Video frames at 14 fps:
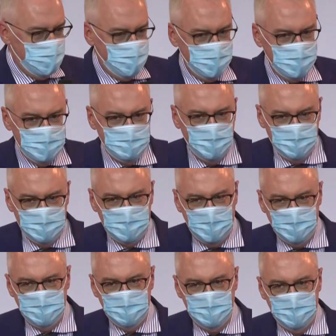what is more
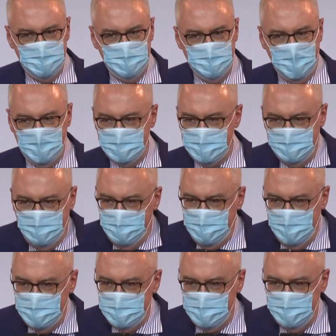central to cancer
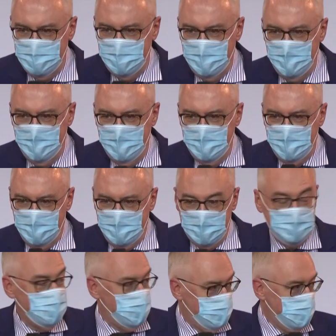prevention than that
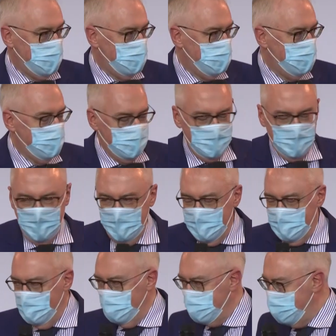topic?
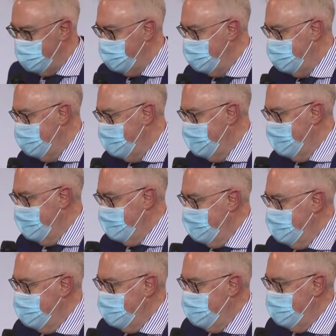Luckily,
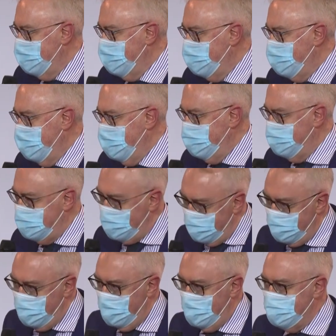when I was here
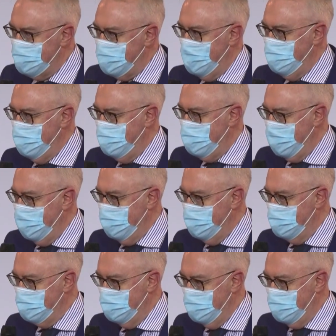the last time in
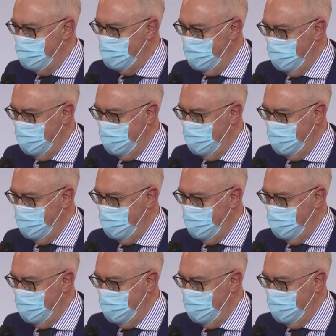Paris with